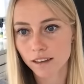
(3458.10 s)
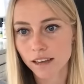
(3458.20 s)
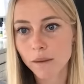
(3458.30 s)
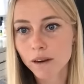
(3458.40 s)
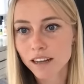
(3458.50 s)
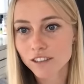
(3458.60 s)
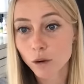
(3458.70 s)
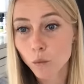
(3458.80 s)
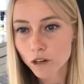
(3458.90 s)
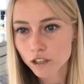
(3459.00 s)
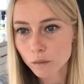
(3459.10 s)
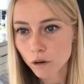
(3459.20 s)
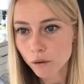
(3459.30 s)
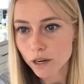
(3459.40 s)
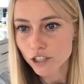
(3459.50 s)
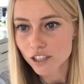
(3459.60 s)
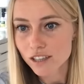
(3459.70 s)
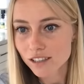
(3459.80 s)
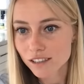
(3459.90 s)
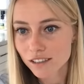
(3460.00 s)
Okay, I'm gonna answer like one or two more
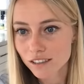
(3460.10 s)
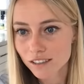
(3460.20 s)
questions.